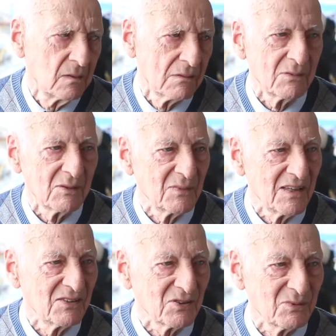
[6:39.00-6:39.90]

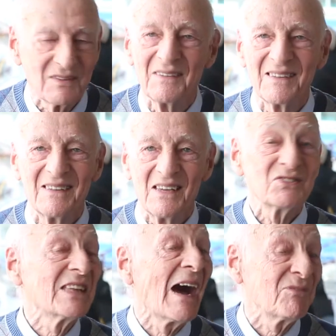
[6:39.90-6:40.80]
But
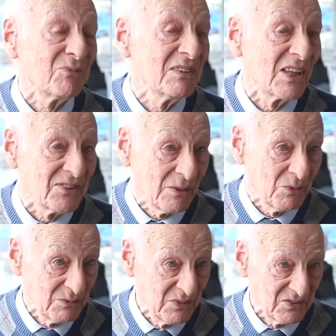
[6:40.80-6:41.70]
it's daft with the thing
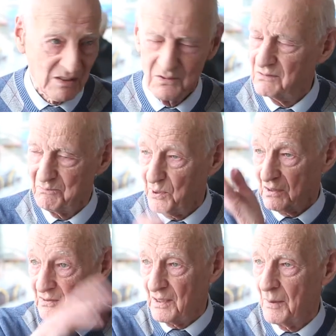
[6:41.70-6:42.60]
with me saying, well,
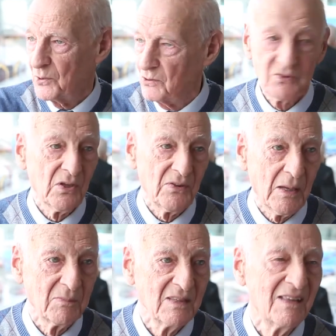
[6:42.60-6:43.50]
bugger that, I'm not going near them.